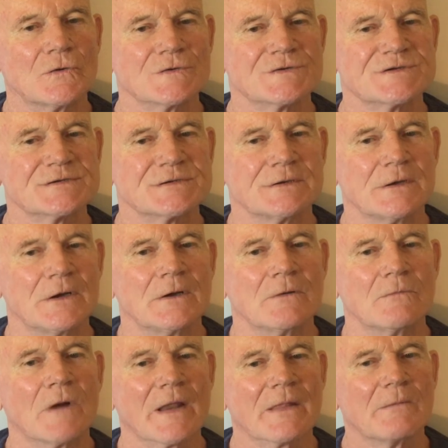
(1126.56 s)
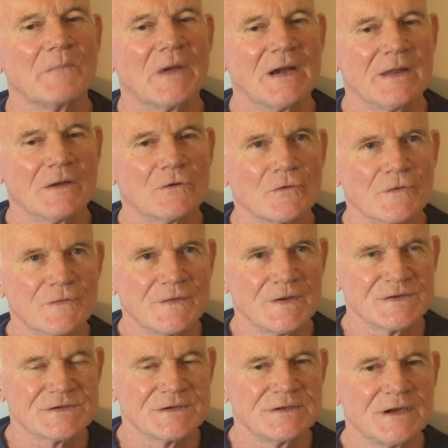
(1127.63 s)
course, one of the many good
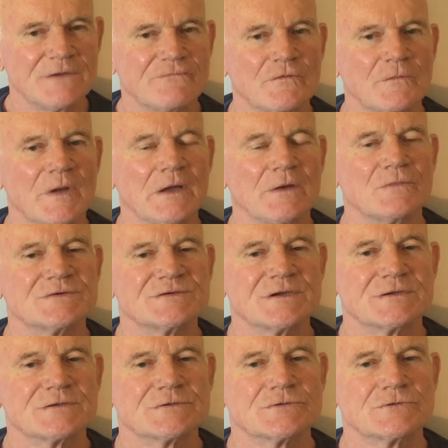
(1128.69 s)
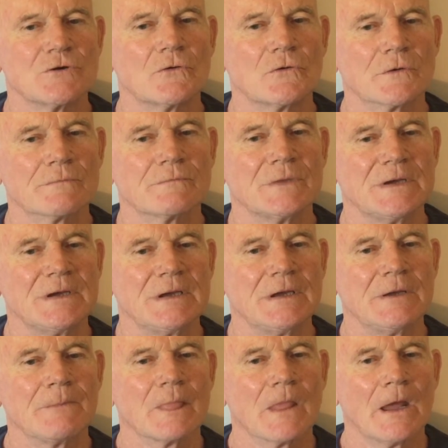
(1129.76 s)
things it did for me was it taught
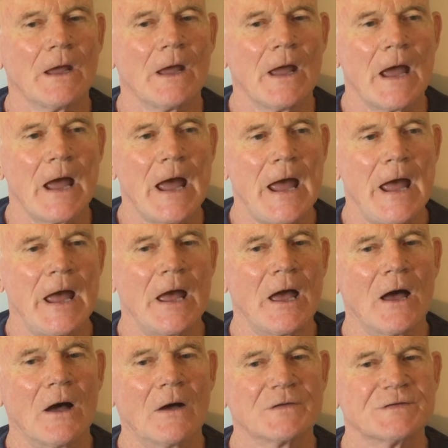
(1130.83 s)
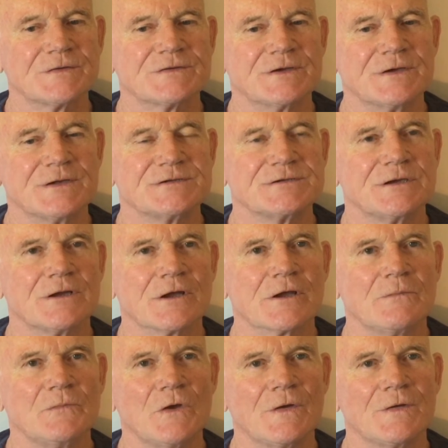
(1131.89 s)
me how to teach in a
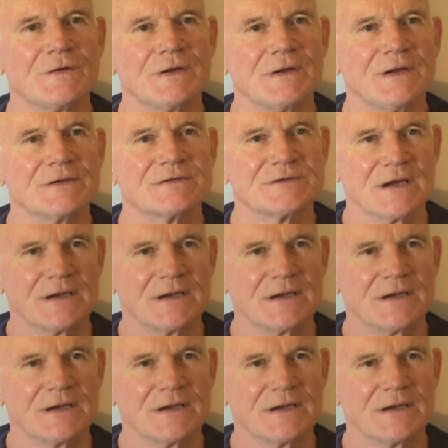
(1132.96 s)
community